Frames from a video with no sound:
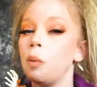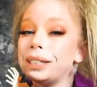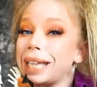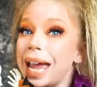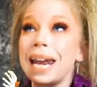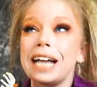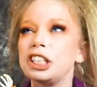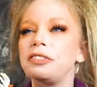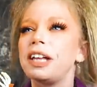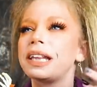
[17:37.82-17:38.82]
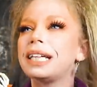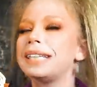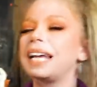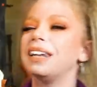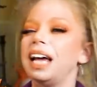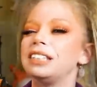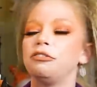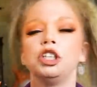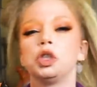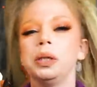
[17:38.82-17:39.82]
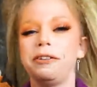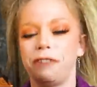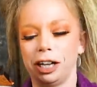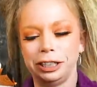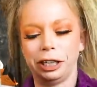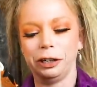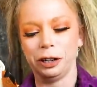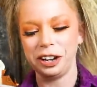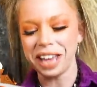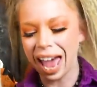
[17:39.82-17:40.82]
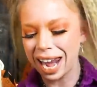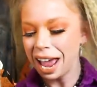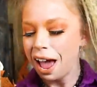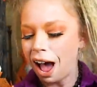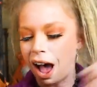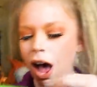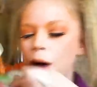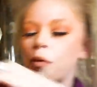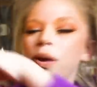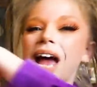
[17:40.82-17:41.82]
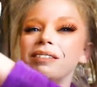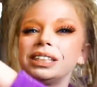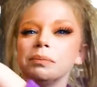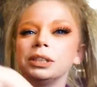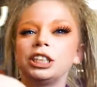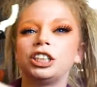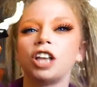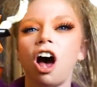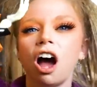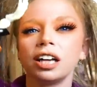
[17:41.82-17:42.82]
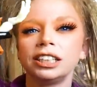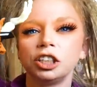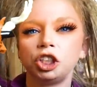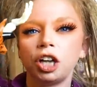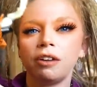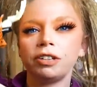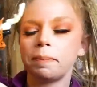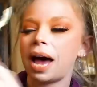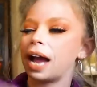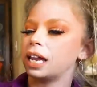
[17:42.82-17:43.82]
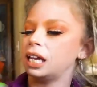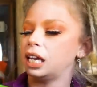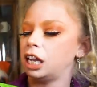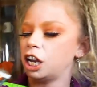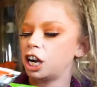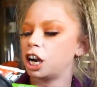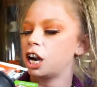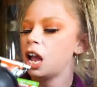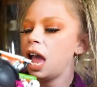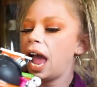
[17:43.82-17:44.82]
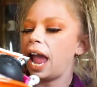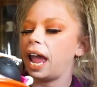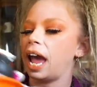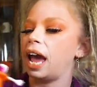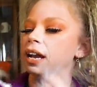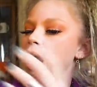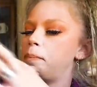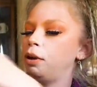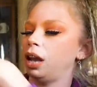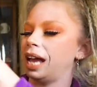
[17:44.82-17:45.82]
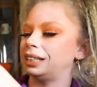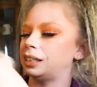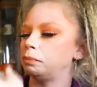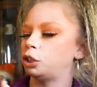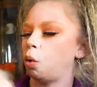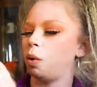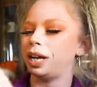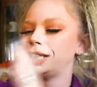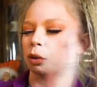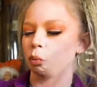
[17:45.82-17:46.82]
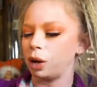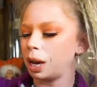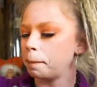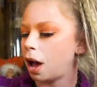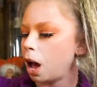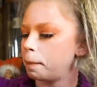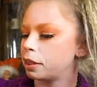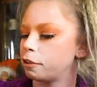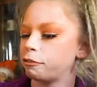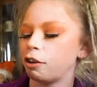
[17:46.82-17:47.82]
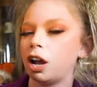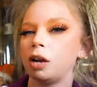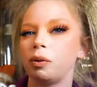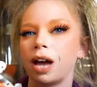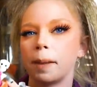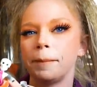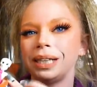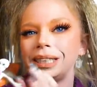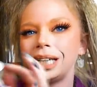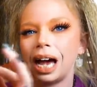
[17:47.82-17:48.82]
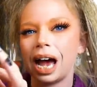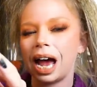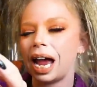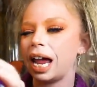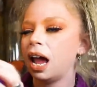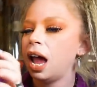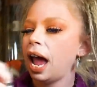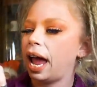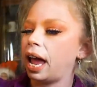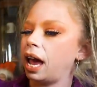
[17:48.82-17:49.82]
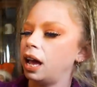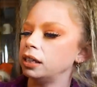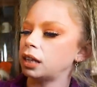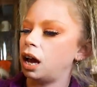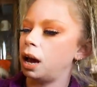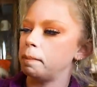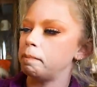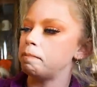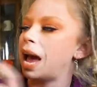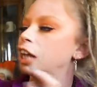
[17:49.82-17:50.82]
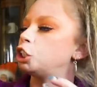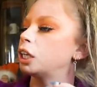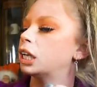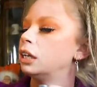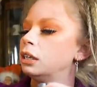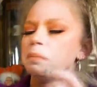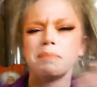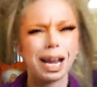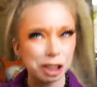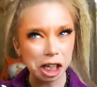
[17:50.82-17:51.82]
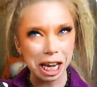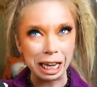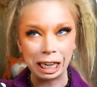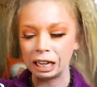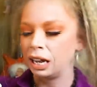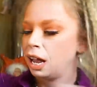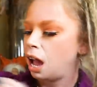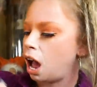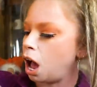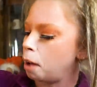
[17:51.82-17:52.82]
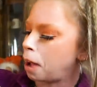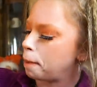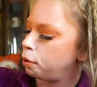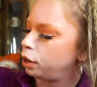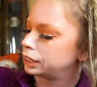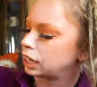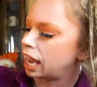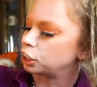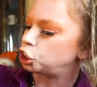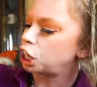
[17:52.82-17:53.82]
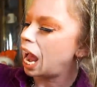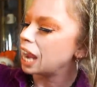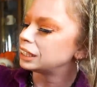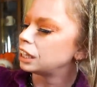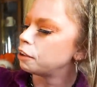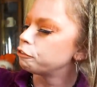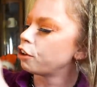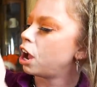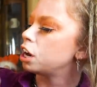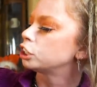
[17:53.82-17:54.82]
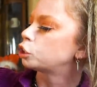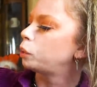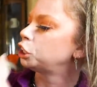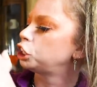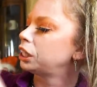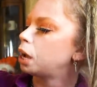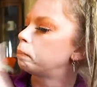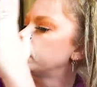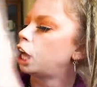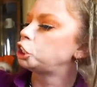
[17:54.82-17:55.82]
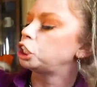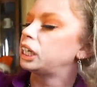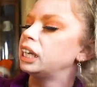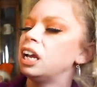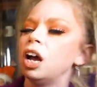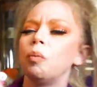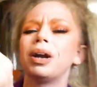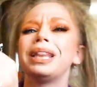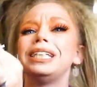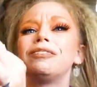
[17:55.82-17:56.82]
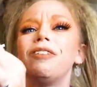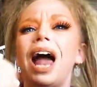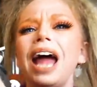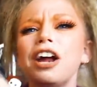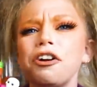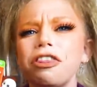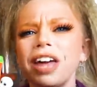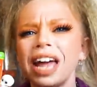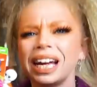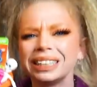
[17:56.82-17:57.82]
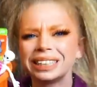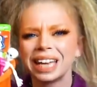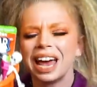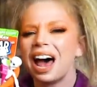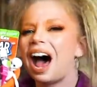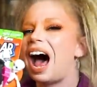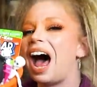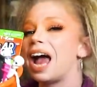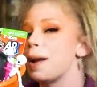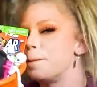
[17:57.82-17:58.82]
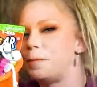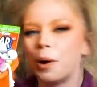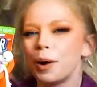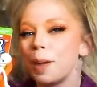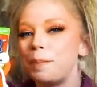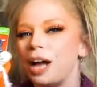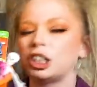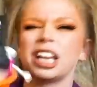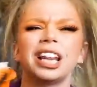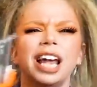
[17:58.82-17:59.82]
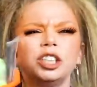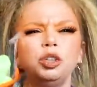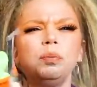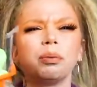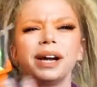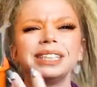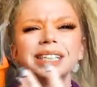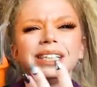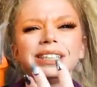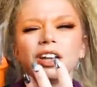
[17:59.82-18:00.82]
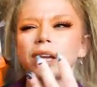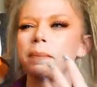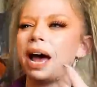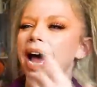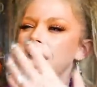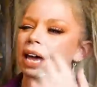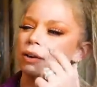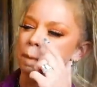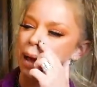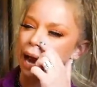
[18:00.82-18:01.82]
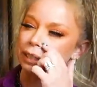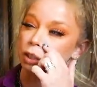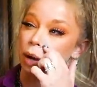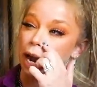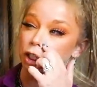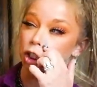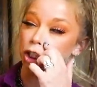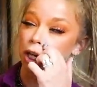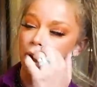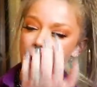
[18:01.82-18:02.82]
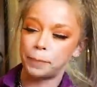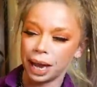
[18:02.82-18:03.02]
once again, I just feel like that's like less visually fun to look at. We have some socks shoved back in here, and I put like some toys, a ring pop in the front. We got a bendy guy and magic ink. I put like jacks in the front, a squishy, a plushie, one of these flyer things. I put a bunch, and then like two bracelets on the back. I don't know, a back scratcher, a